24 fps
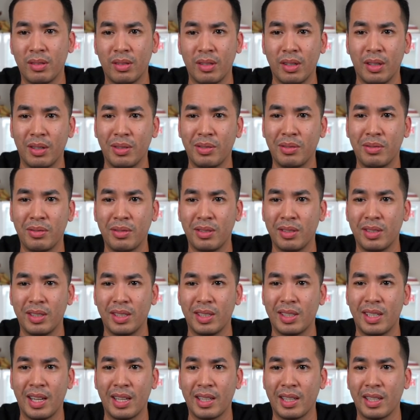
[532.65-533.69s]
You know, it's
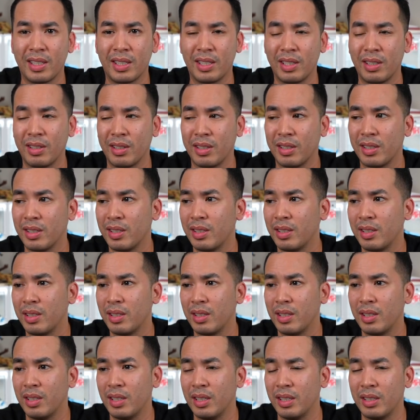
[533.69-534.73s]
just not that serious.
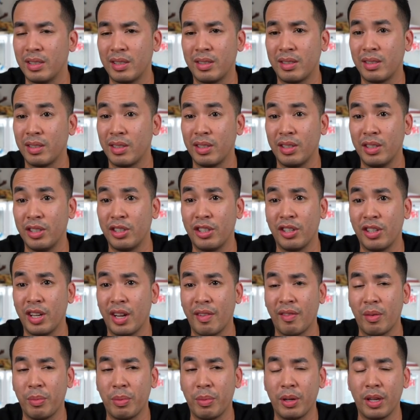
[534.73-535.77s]
It's it should
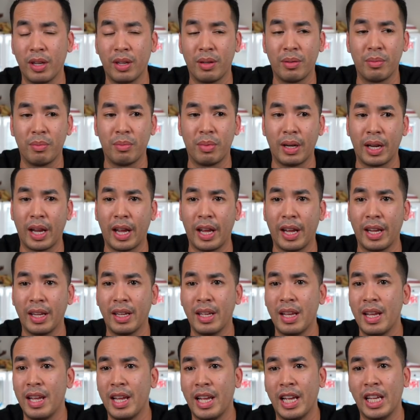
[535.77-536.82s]
never be. But hey,
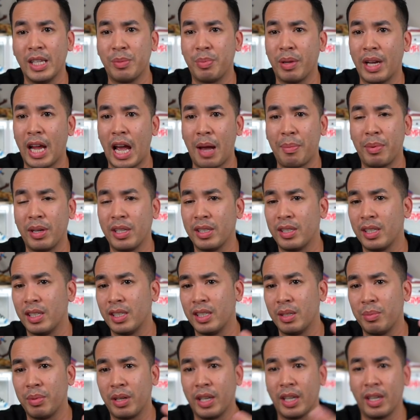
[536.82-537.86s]
it's been happening
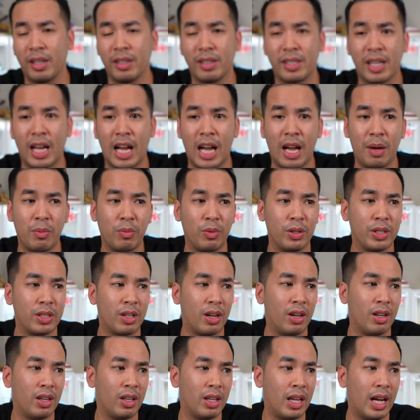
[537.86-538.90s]
since the beginning of time. We
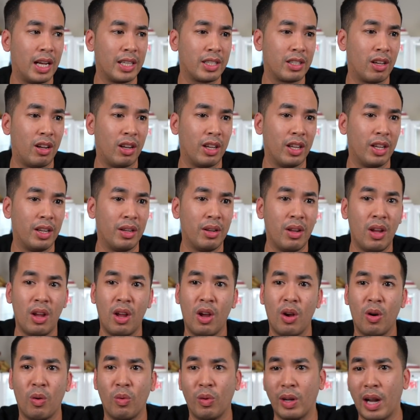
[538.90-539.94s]
saw I saw it
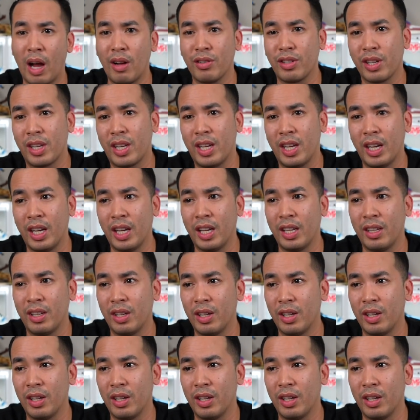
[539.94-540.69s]
when I was a kid.